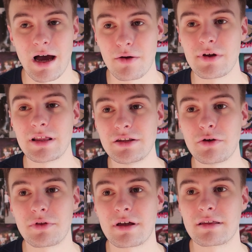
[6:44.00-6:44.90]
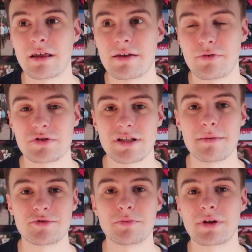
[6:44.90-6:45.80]
I really do think that if it was
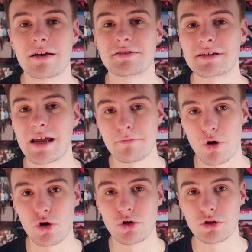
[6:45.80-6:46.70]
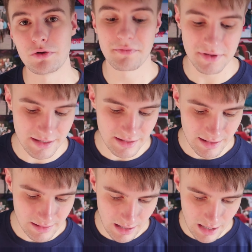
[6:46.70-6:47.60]
named something else, it'd get more love than it
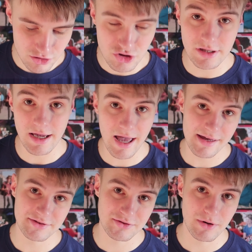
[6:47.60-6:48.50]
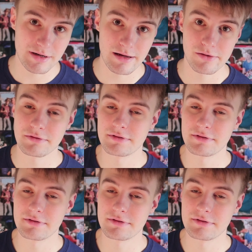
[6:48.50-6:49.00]
actually has right now.